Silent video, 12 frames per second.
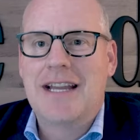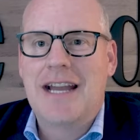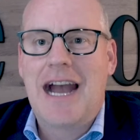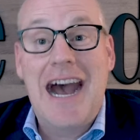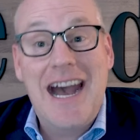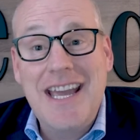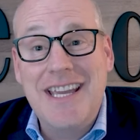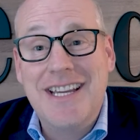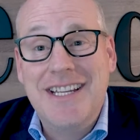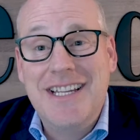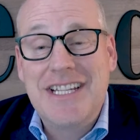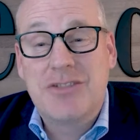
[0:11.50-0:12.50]
Hi,
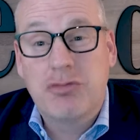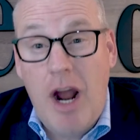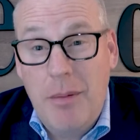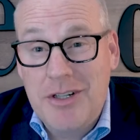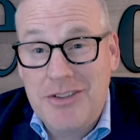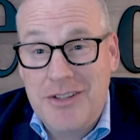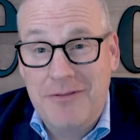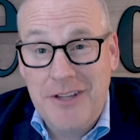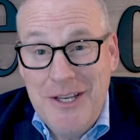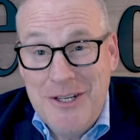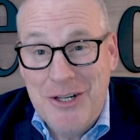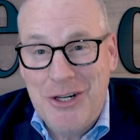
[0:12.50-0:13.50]
it's Robert, the
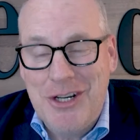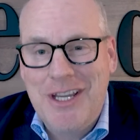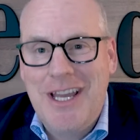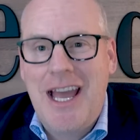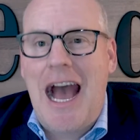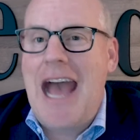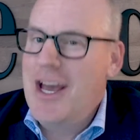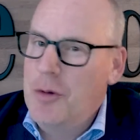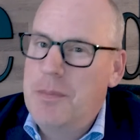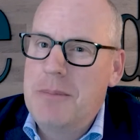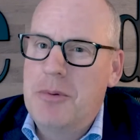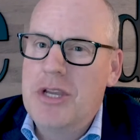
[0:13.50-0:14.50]
flood nerd. I
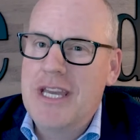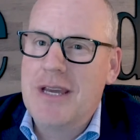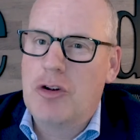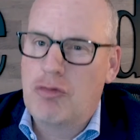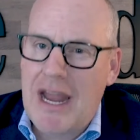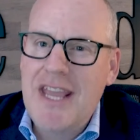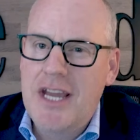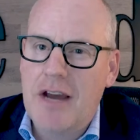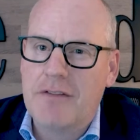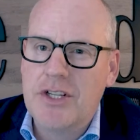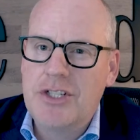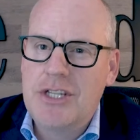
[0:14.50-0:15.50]
help people get great
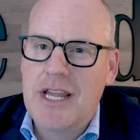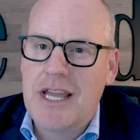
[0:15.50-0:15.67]
coverage